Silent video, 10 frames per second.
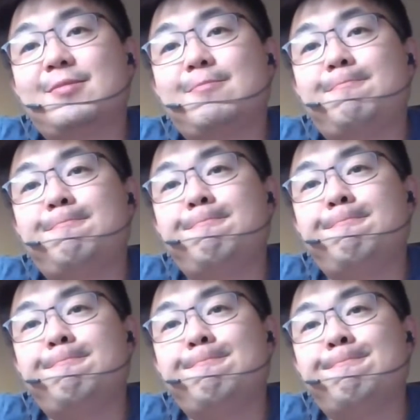
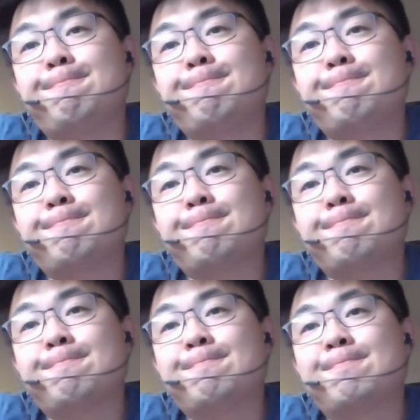Then
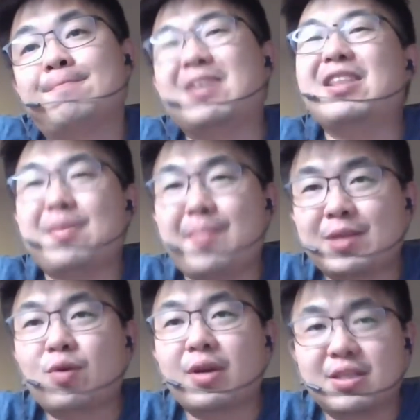it
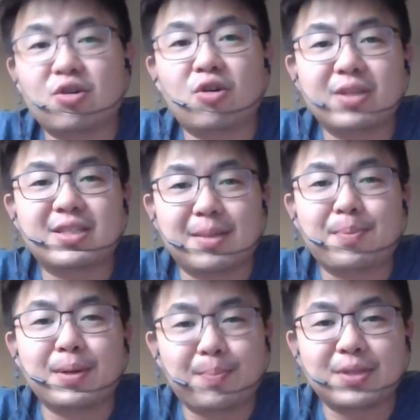depends what's the
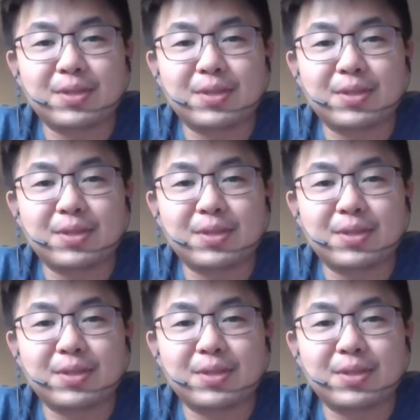purpose